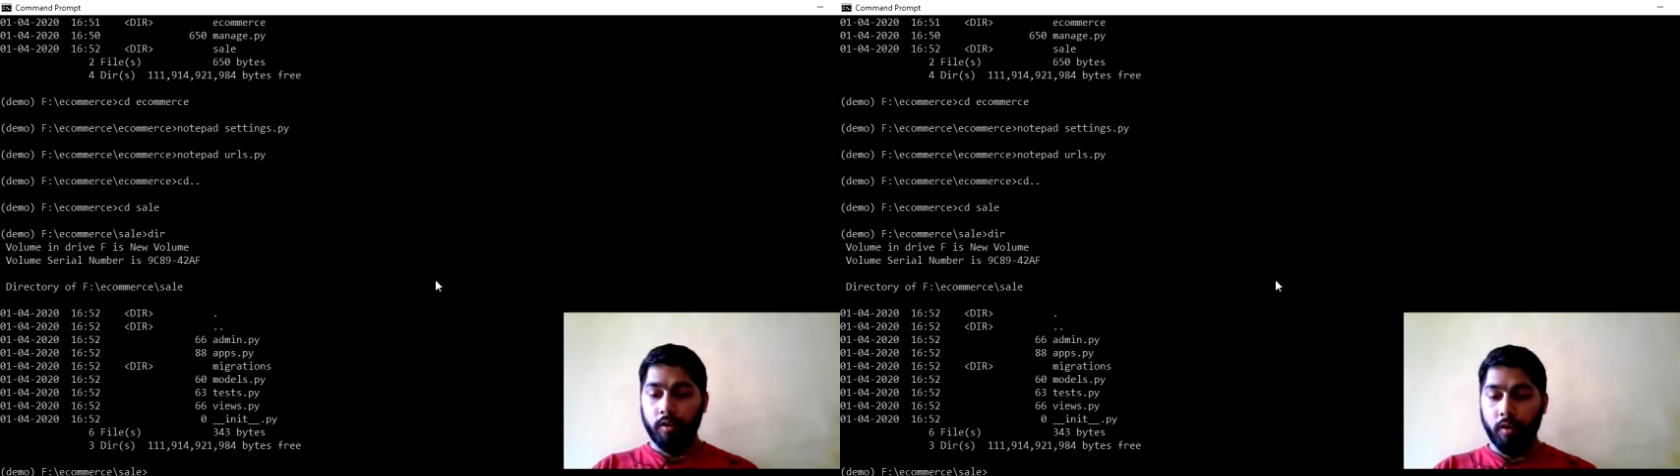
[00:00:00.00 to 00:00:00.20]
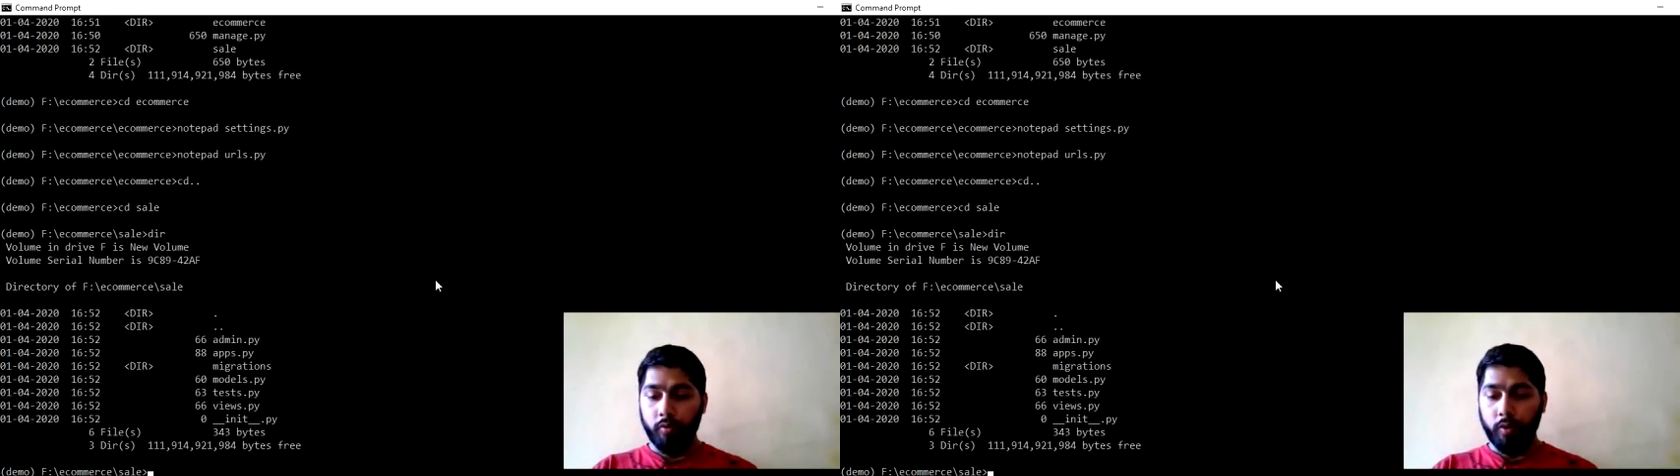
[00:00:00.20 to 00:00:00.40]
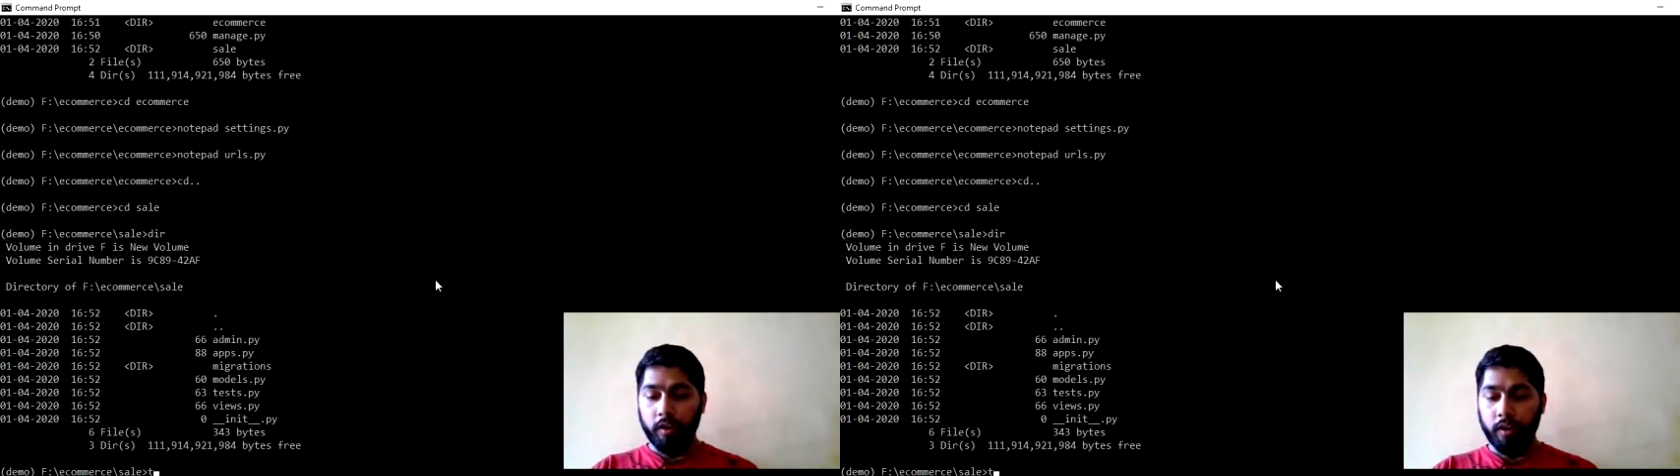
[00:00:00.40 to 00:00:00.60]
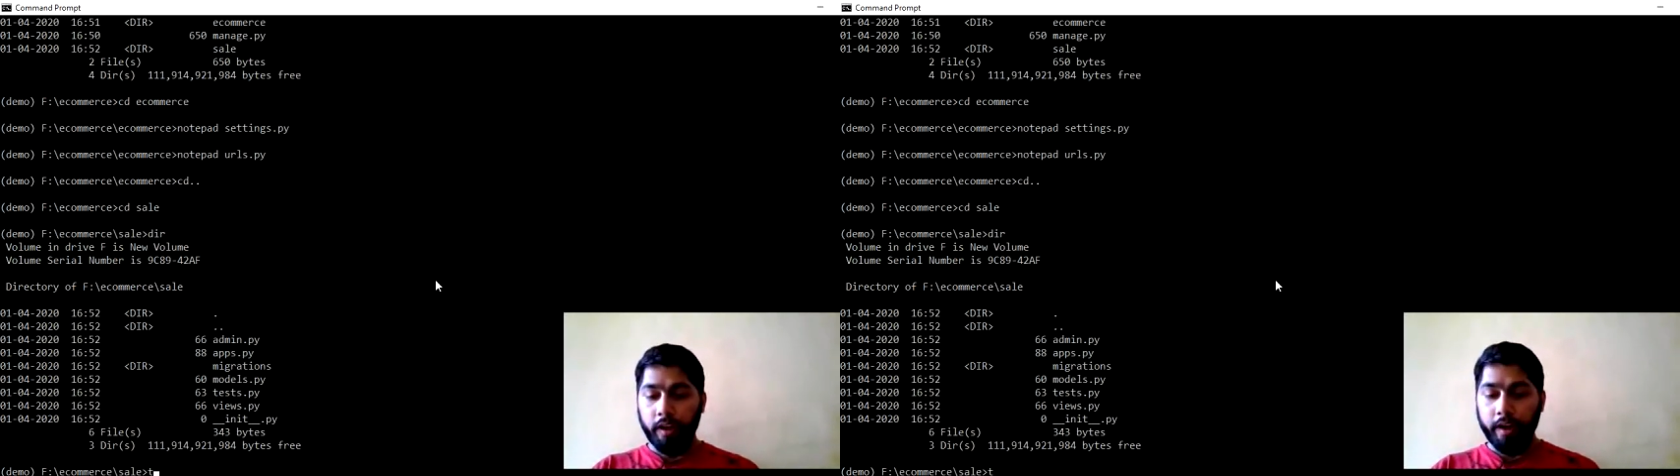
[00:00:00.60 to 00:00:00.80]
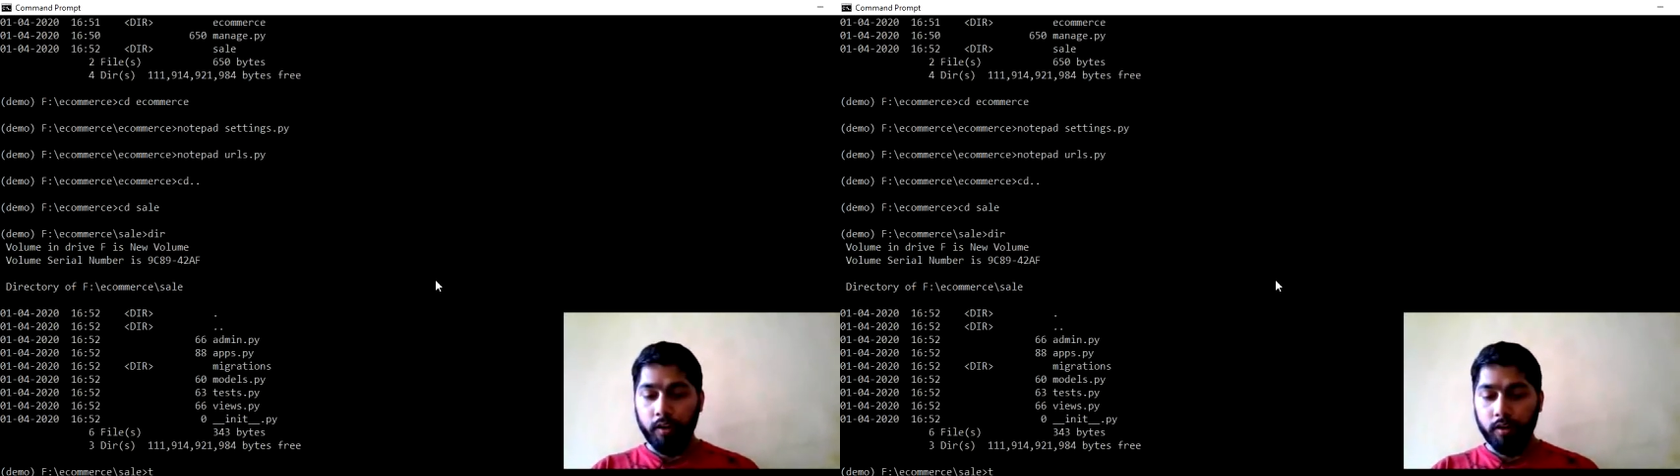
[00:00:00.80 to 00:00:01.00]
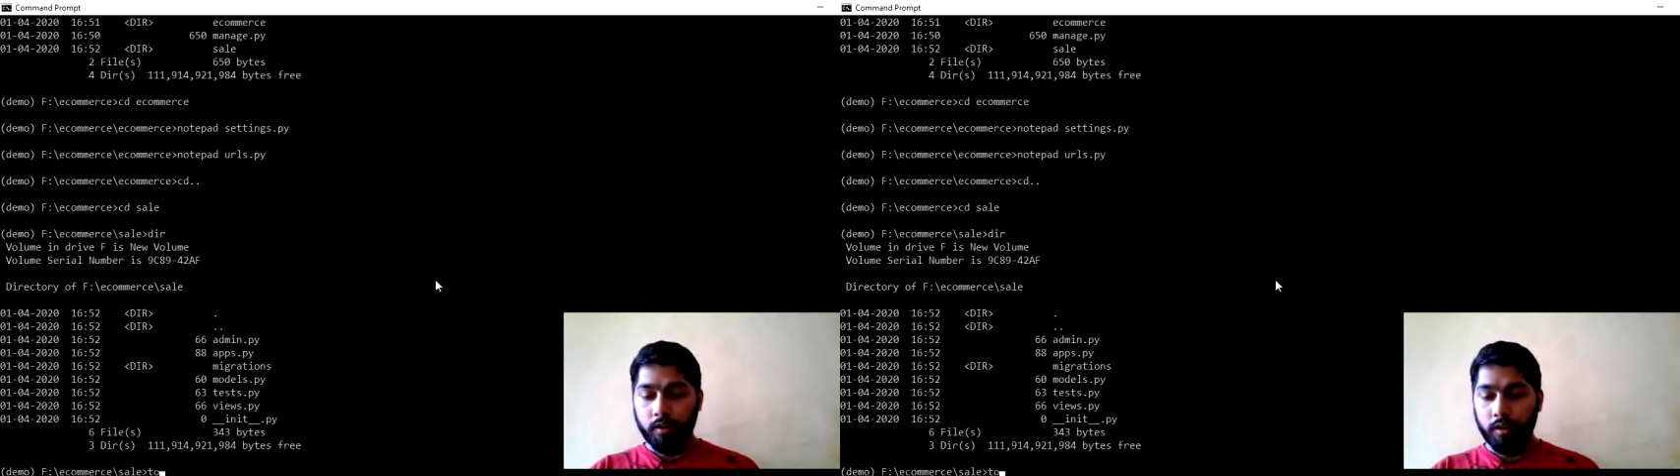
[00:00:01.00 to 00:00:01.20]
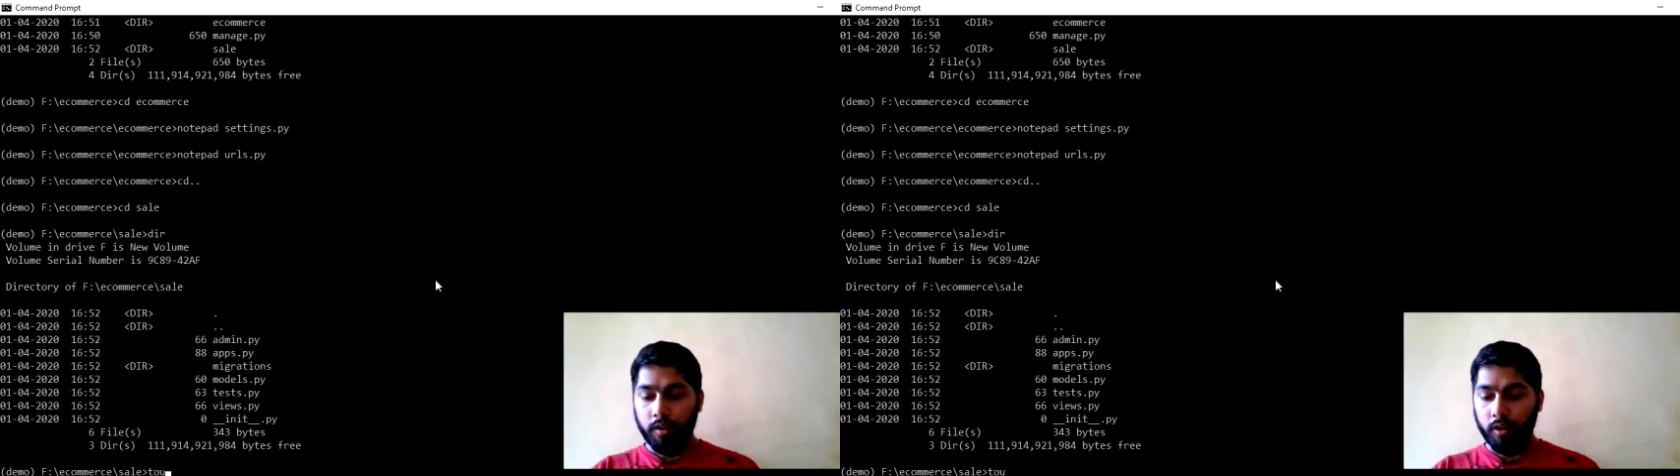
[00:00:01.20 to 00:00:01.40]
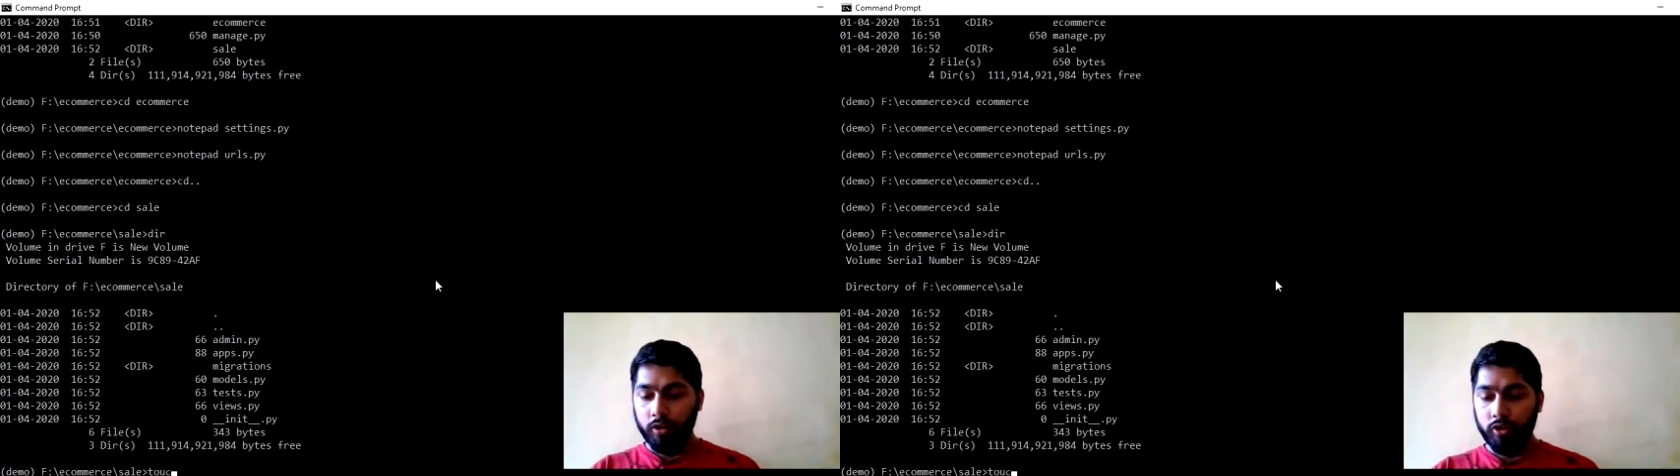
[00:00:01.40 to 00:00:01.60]
Now you can create
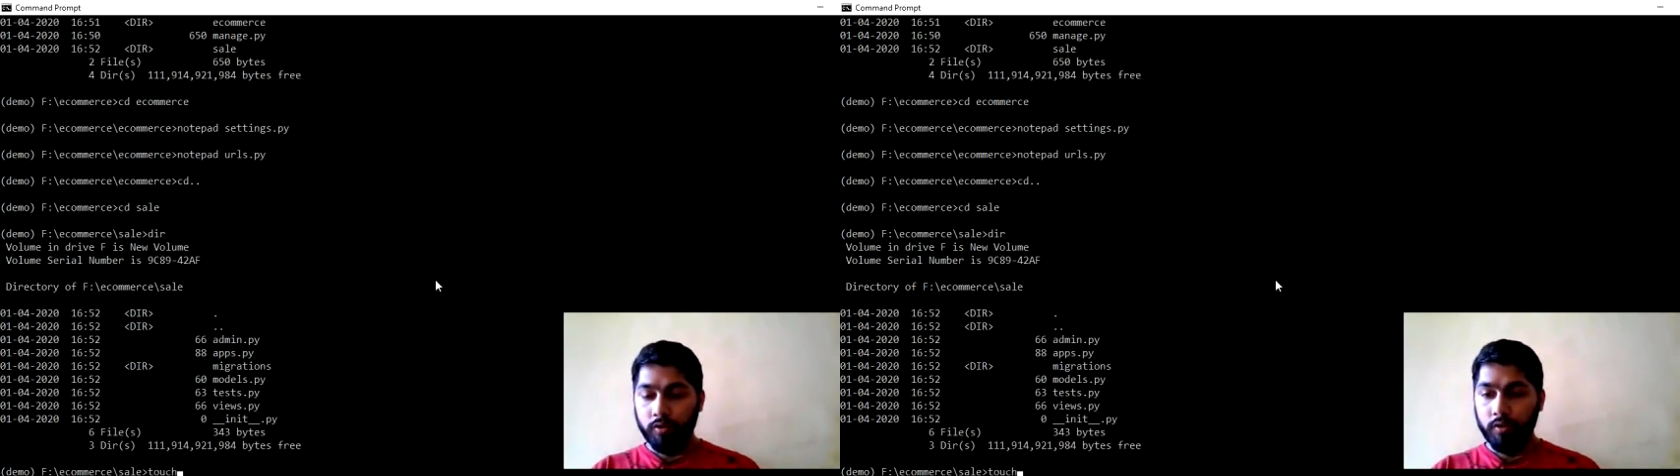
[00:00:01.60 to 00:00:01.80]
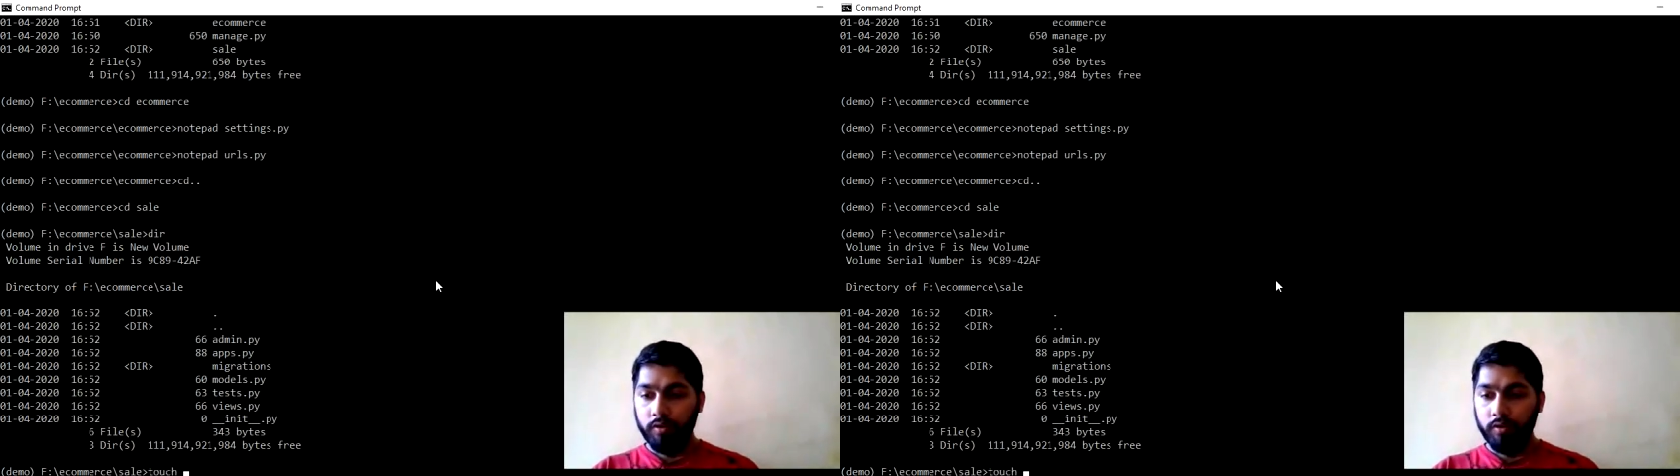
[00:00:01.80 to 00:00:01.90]
touch.